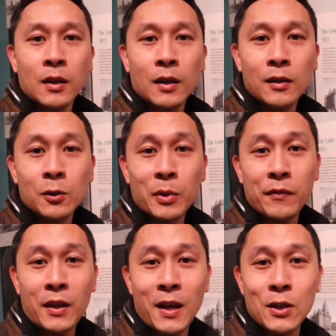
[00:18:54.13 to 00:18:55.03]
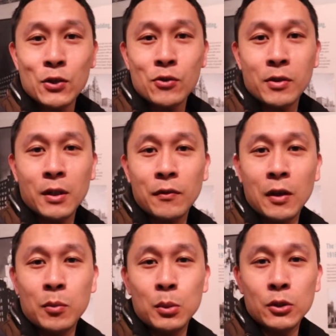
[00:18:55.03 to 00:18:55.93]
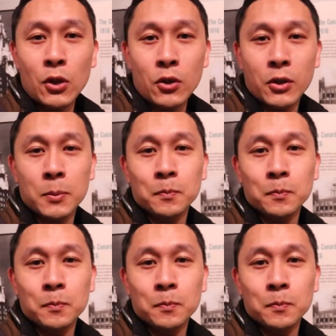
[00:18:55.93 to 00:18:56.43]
A little bit of the history of Liverpool dock.